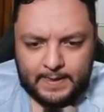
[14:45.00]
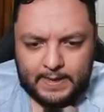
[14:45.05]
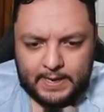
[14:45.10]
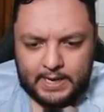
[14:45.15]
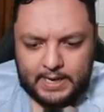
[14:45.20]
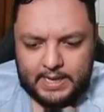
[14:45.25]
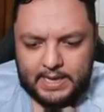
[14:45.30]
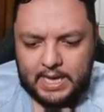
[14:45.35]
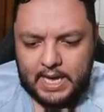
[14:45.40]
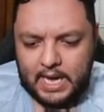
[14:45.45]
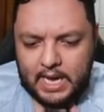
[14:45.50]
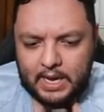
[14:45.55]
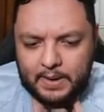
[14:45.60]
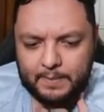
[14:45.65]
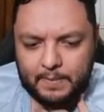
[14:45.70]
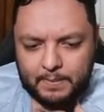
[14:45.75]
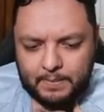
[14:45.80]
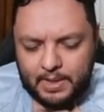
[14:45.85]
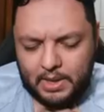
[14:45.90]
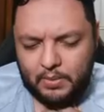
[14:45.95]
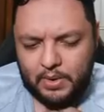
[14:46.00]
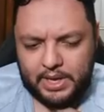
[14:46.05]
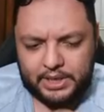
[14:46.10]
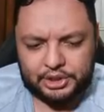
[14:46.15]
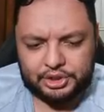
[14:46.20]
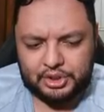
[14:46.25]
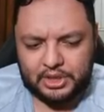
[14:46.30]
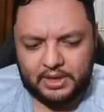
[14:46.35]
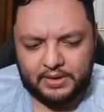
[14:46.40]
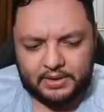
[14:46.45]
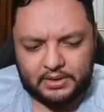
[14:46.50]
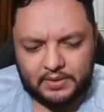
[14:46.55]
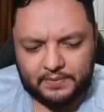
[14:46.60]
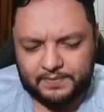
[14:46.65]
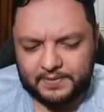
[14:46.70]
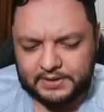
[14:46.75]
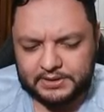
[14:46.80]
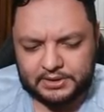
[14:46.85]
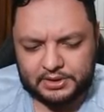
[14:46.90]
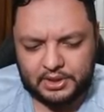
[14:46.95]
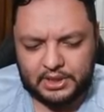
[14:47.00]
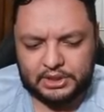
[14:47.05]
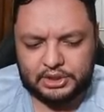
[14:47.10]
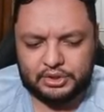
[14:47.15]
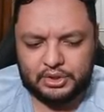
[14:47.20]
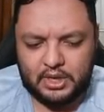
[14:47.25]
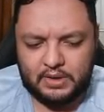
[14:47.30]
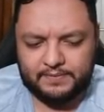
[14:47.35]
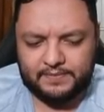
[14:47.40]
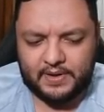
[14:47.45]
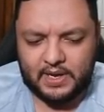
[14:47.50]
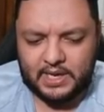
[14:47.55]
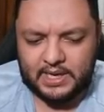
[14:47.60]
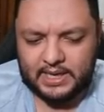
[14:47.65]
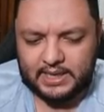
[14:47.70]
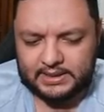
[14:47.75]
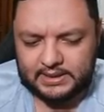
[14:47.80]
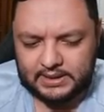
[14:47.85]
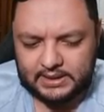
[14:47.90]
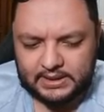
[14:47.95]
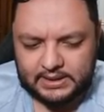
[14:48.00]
and yeah, by the way, I should in the first turn I should have uh,